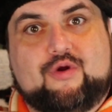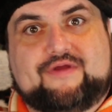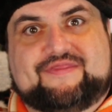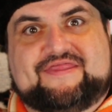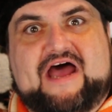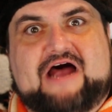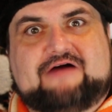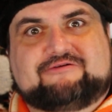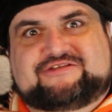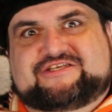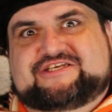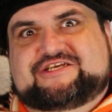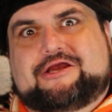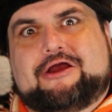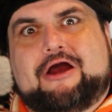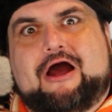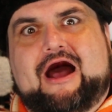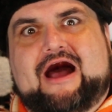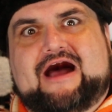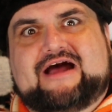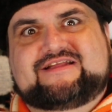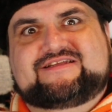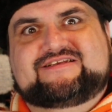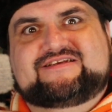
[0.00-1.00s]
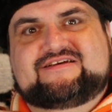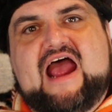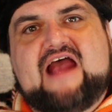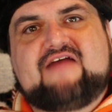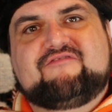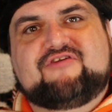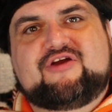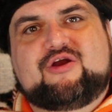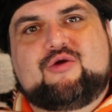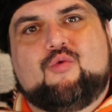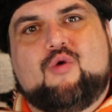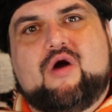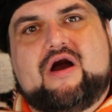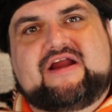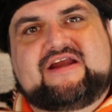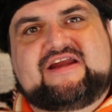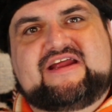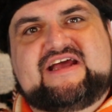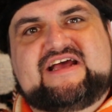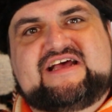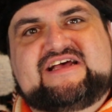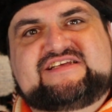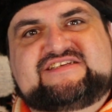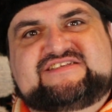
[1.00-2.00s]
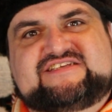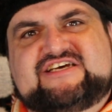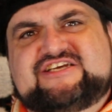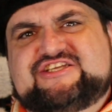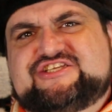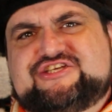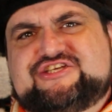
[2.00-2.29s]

Without Scott, everyone is a